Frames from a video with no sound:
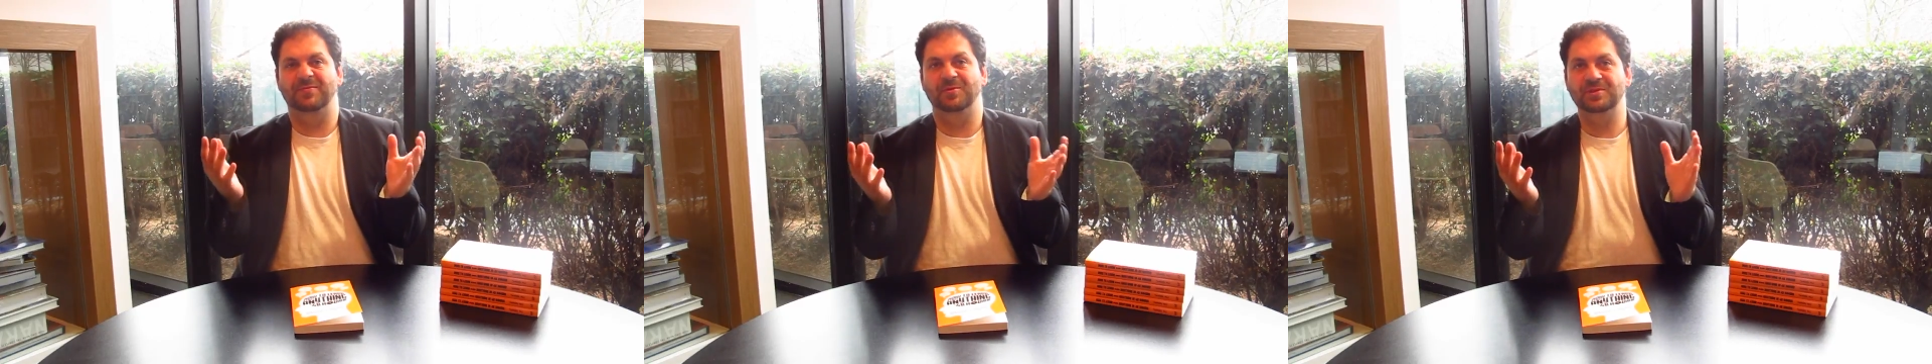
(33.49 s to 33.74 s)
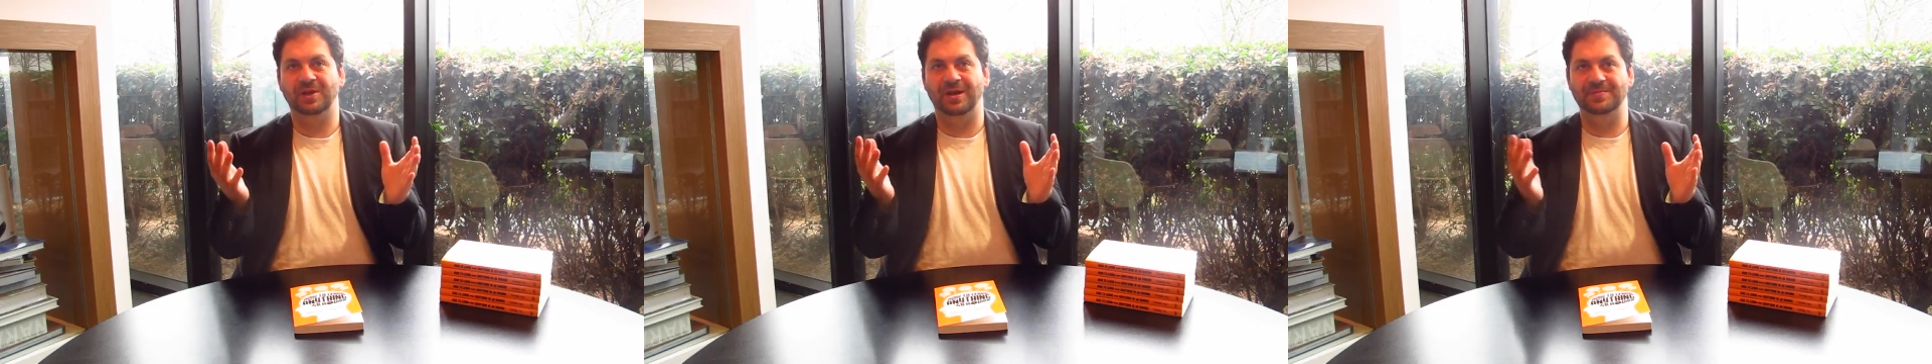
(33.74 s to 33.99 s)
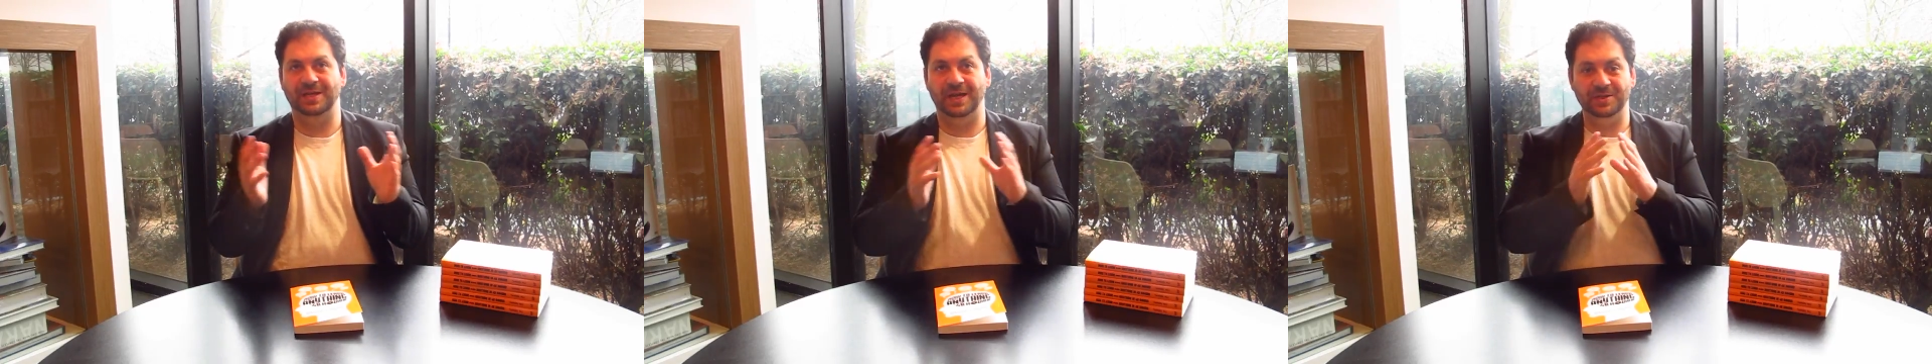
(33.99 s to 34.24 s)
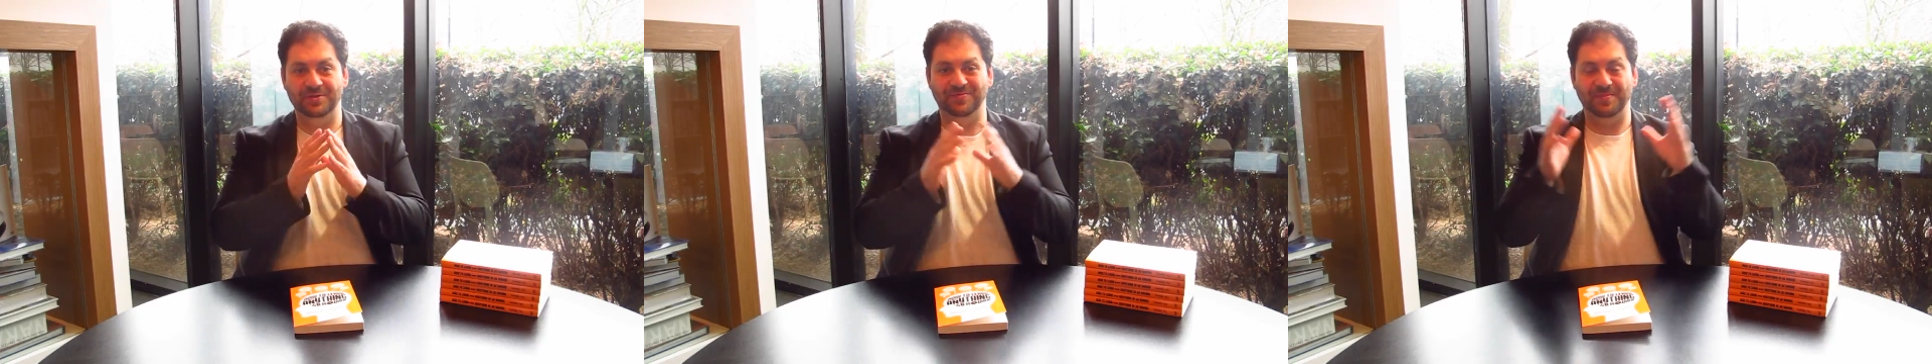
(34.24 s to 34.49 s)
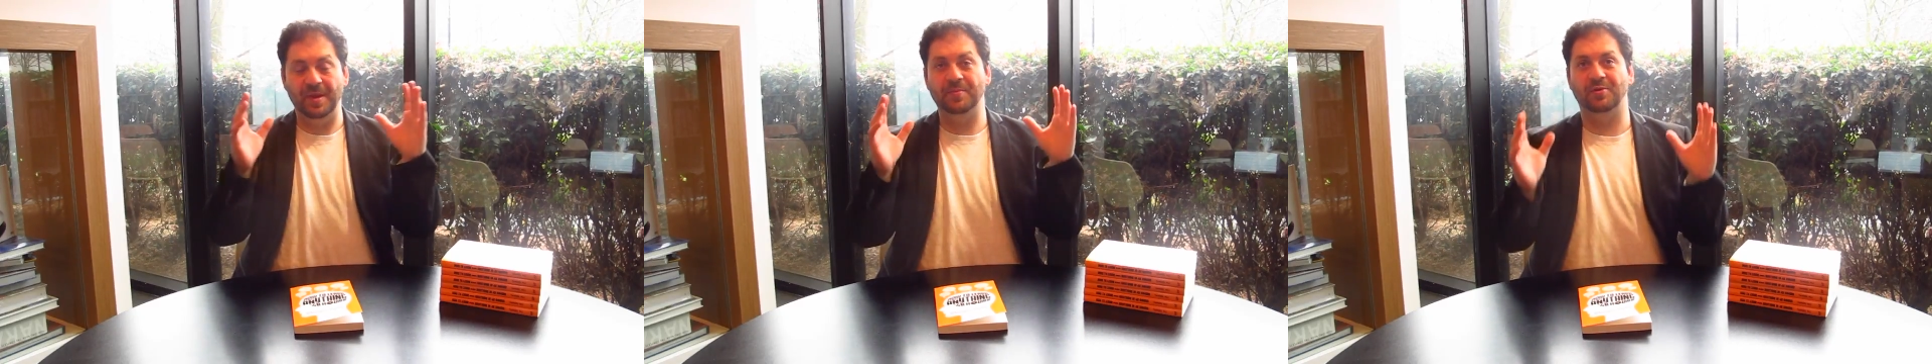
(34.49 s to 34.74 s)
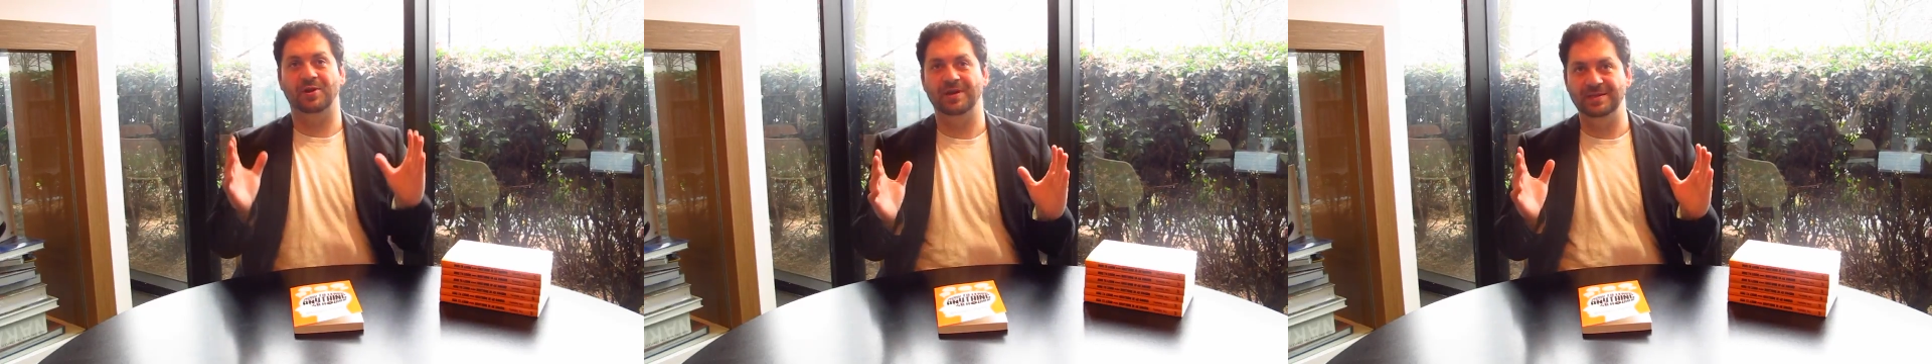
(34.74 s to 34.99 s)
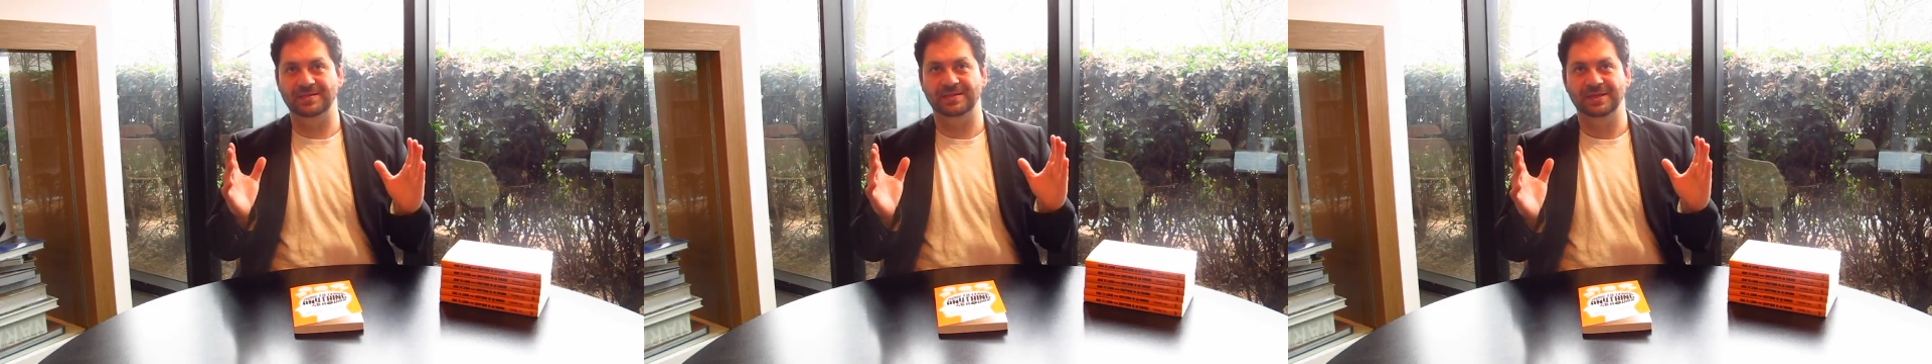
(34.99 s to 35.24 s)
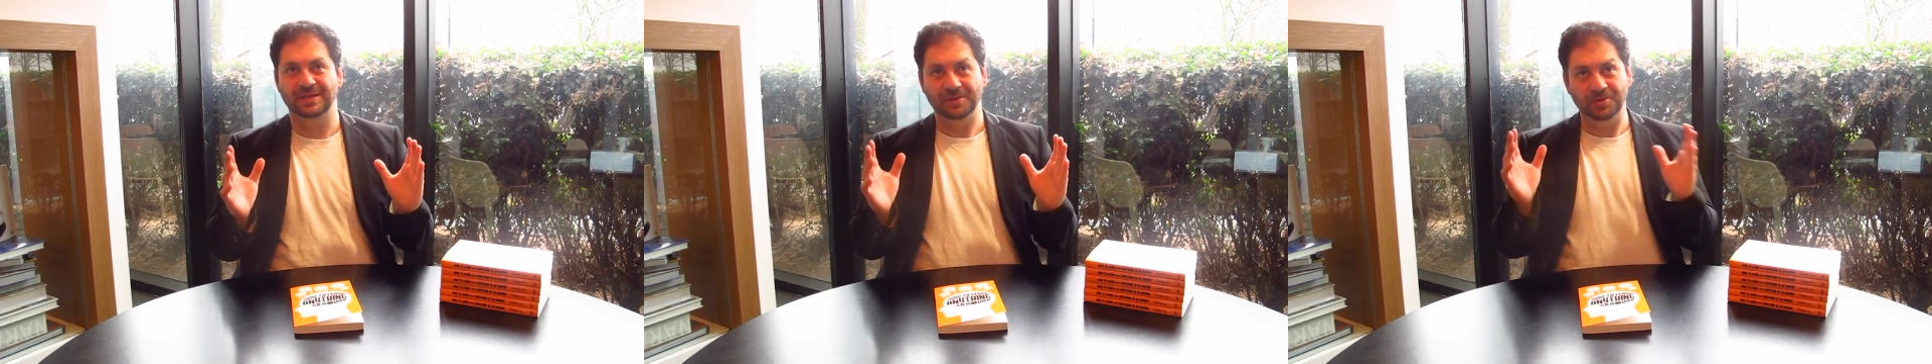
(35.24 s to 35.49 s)
four times, and you've
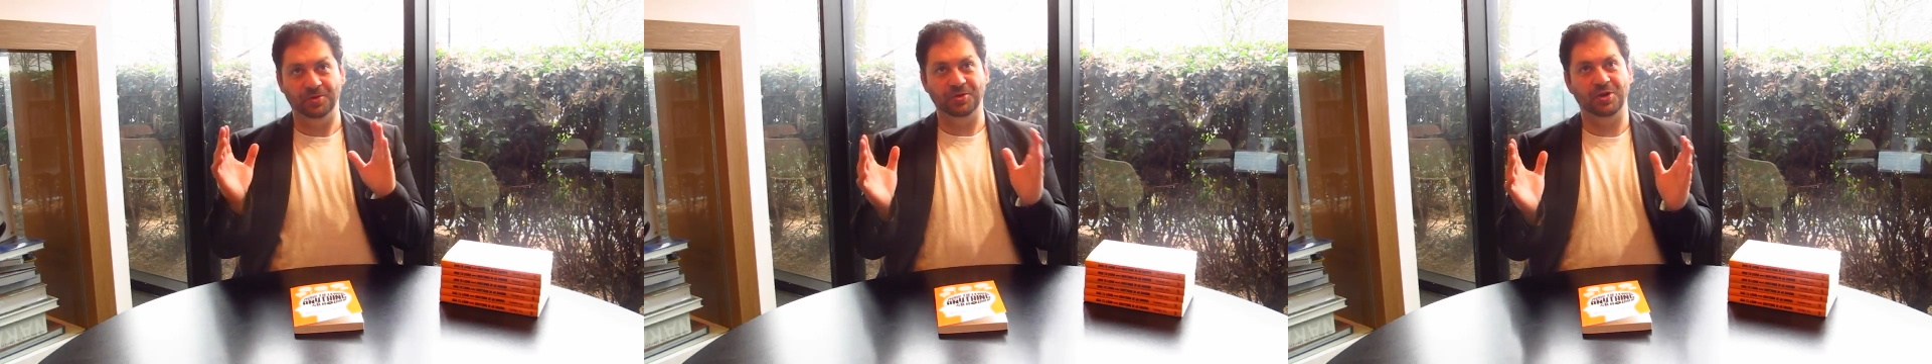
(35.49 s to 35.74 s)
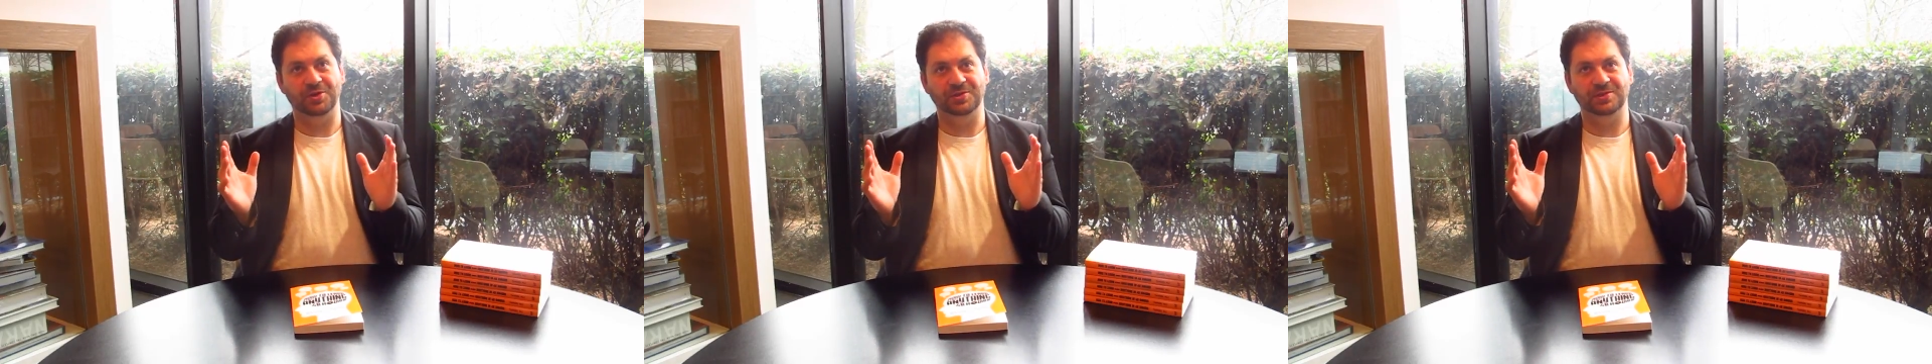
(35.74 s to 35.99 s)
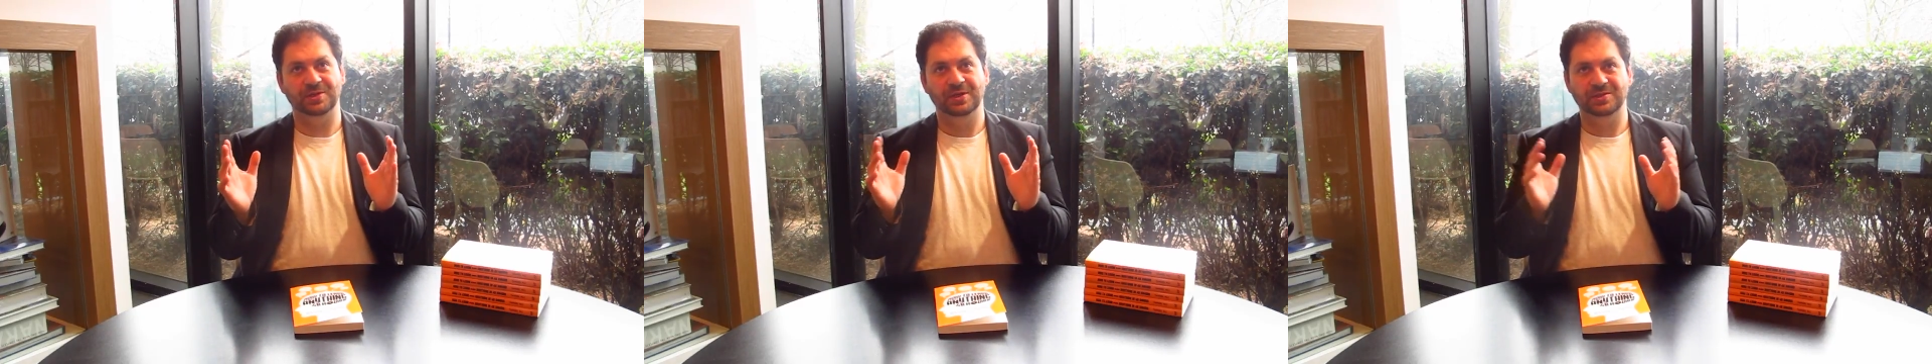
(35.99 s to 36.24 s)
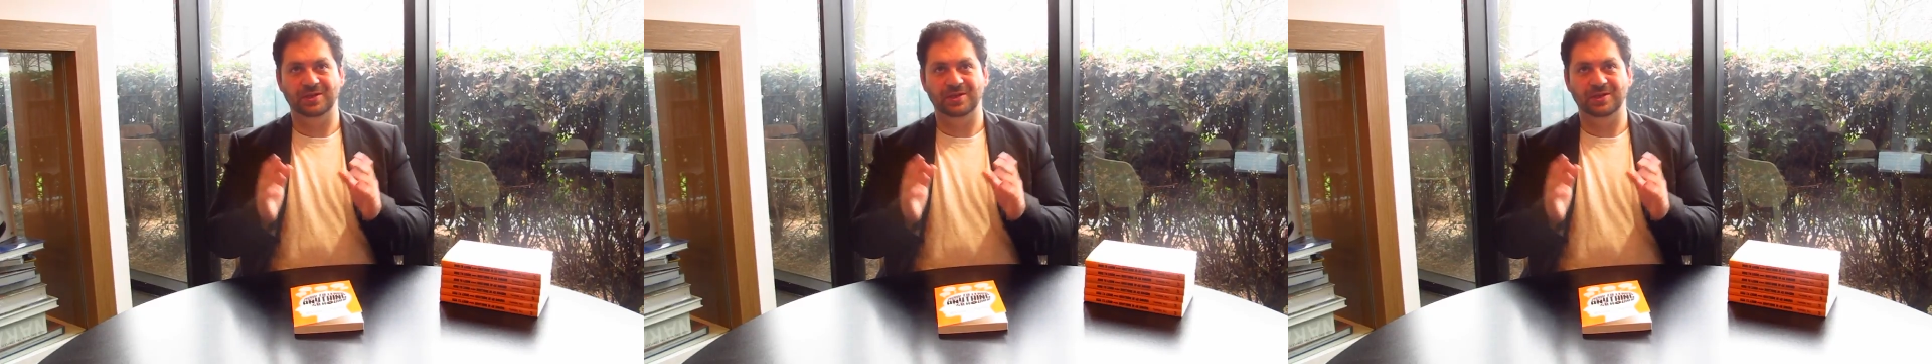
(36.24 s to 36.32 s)
memorized your notes.